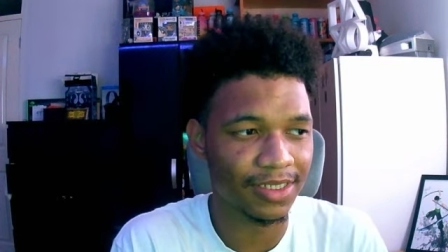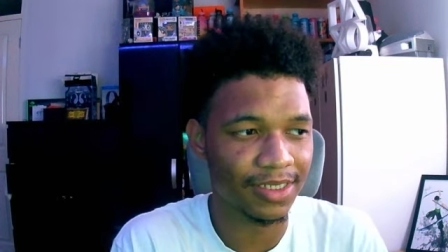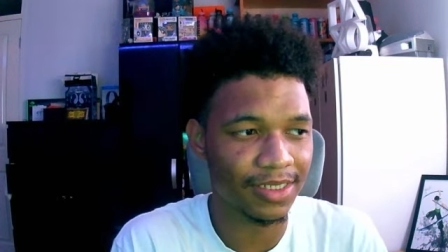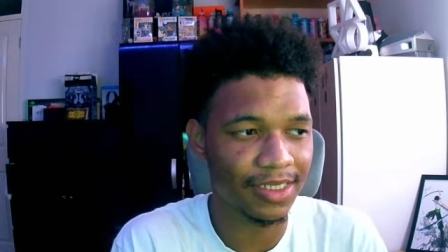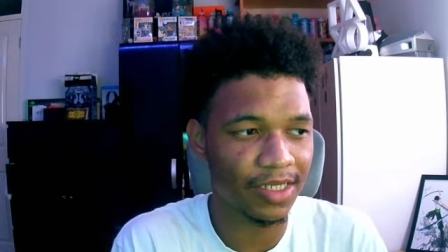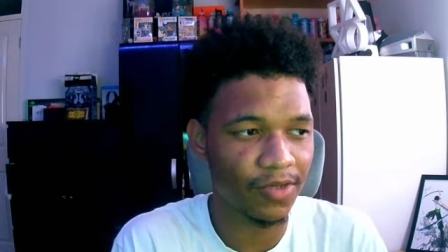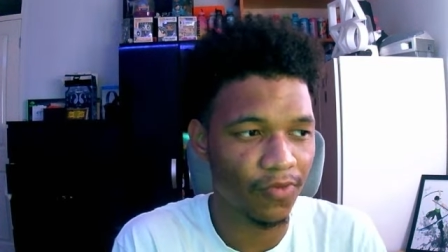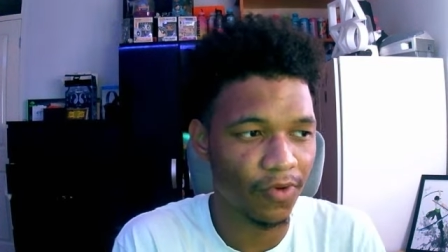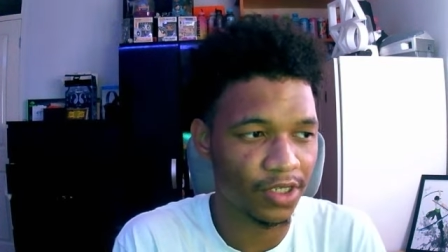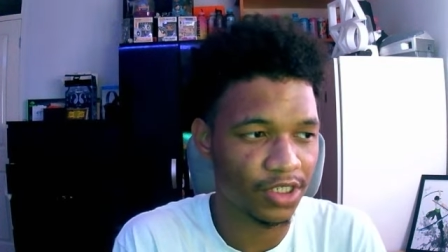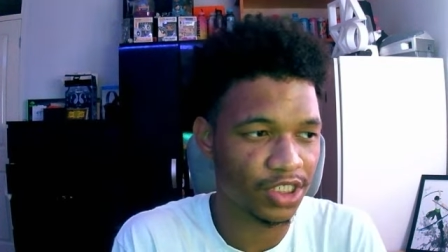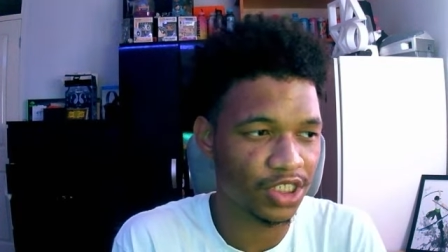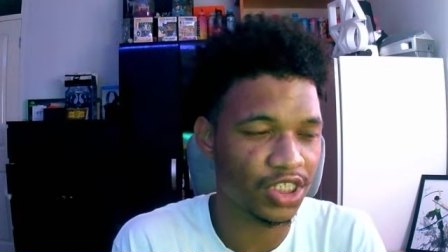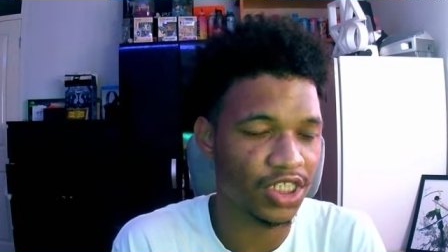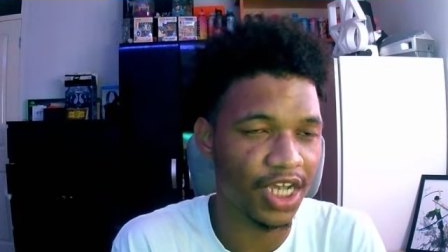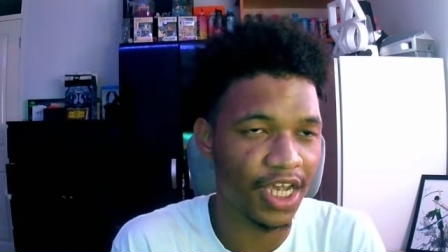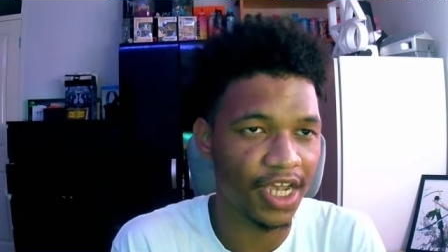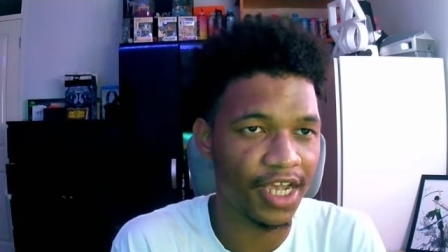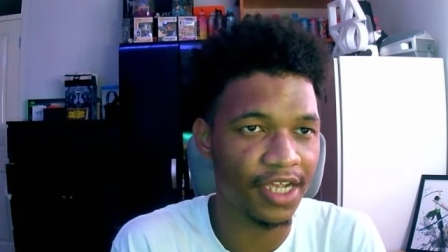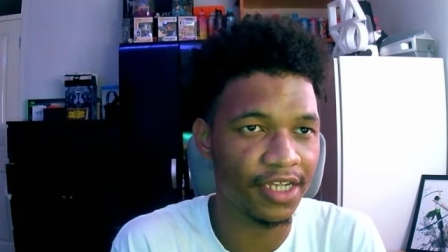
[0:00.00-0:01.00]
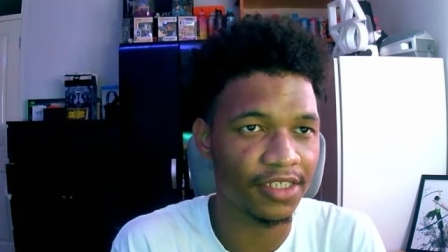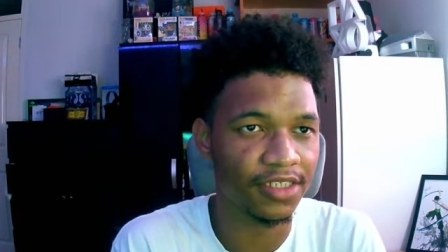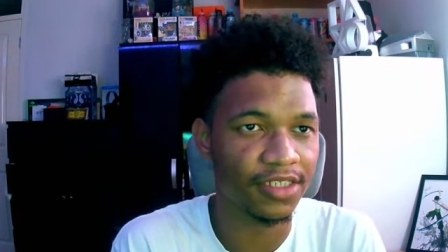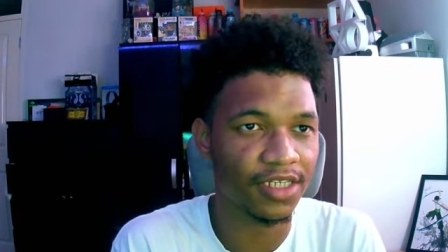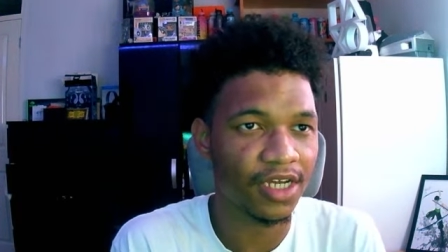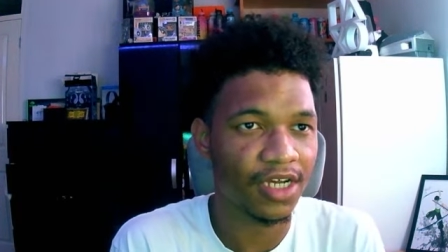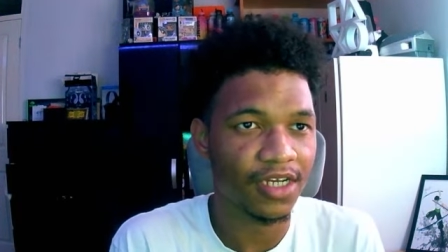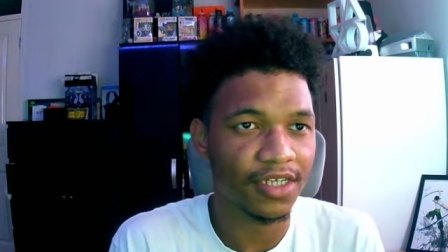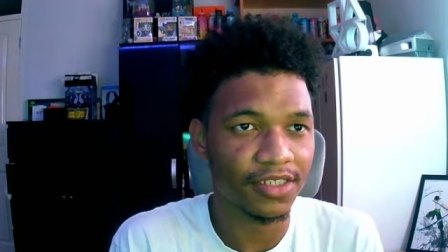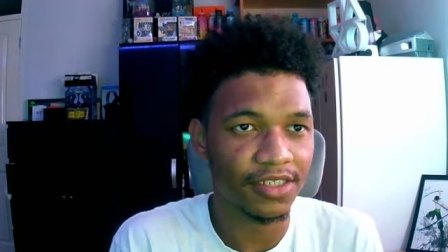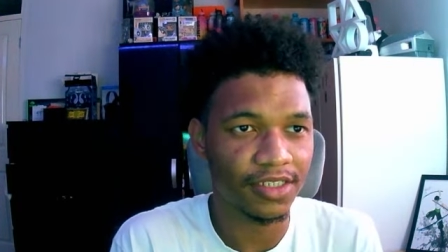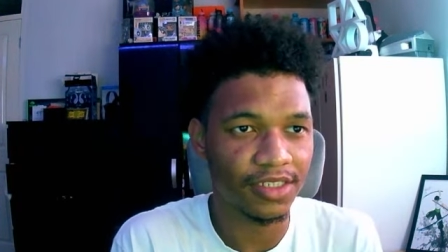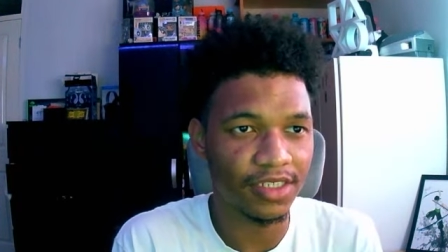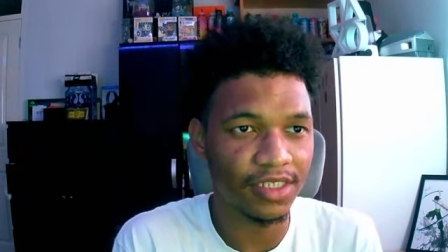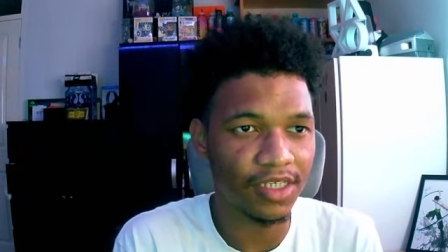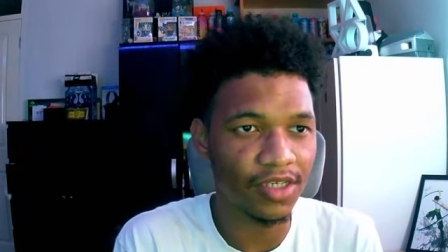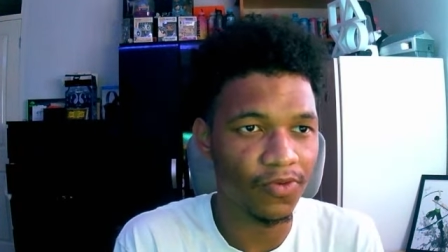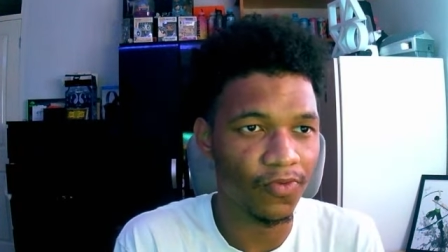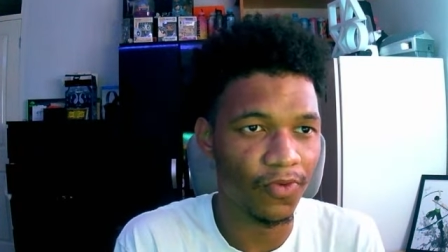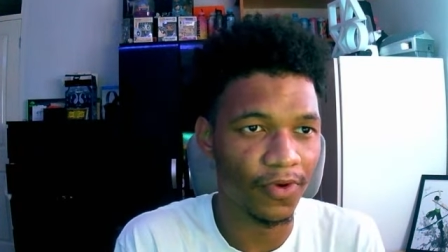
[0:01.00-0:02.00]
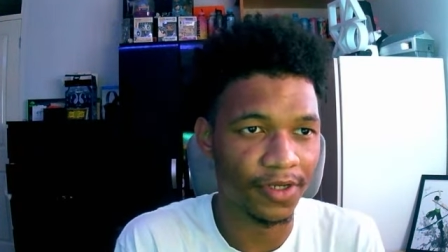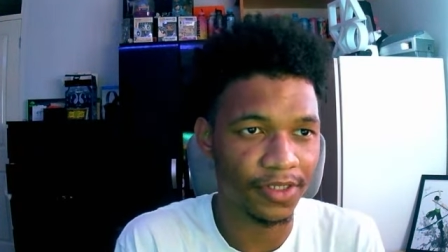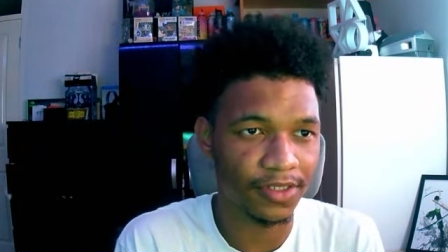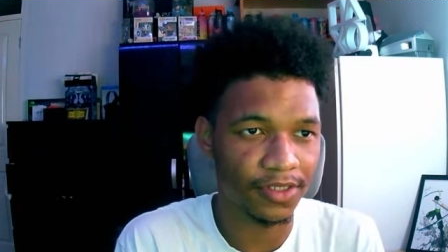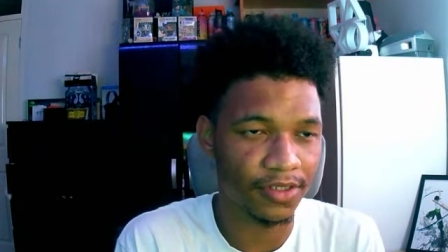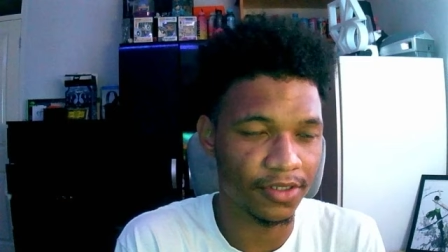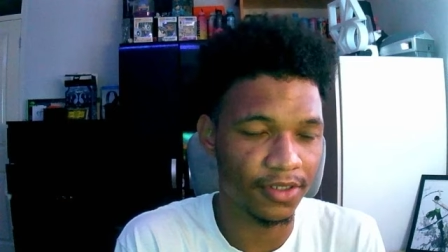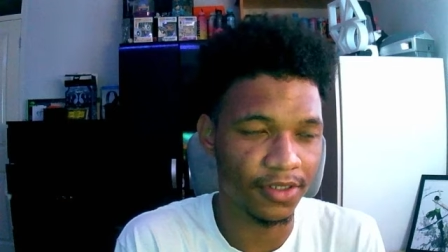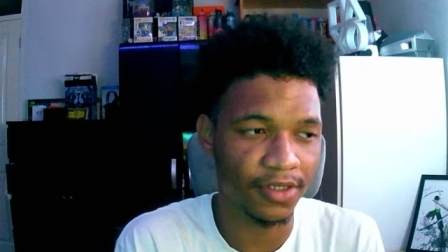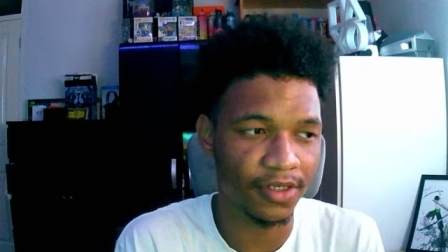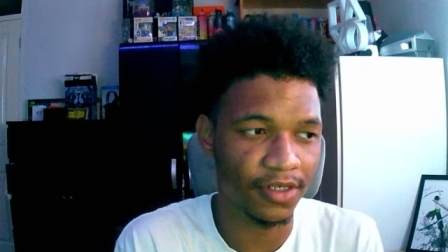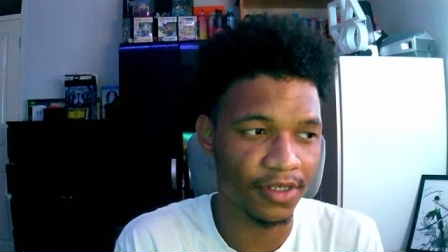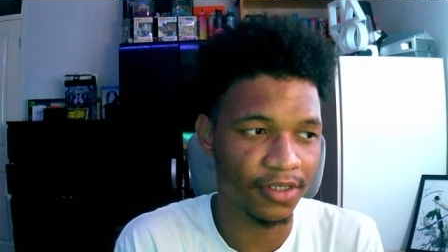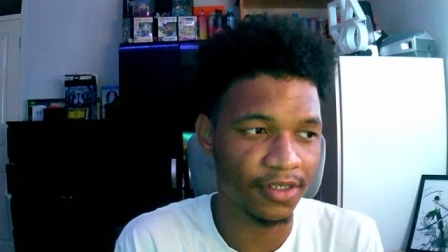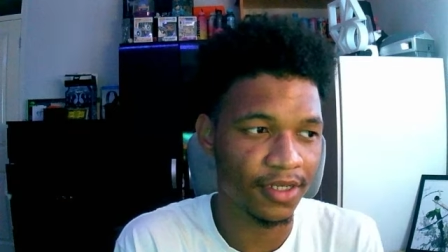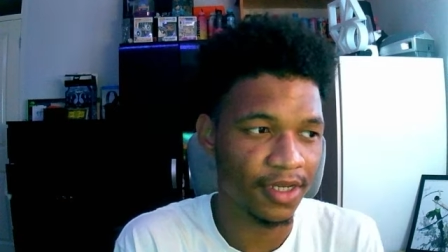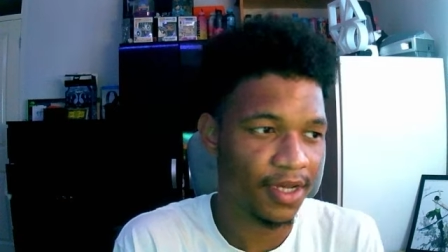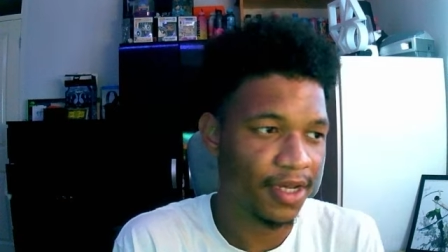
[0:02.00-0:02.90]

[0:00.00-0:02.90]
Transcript: see what's changed, see what's good,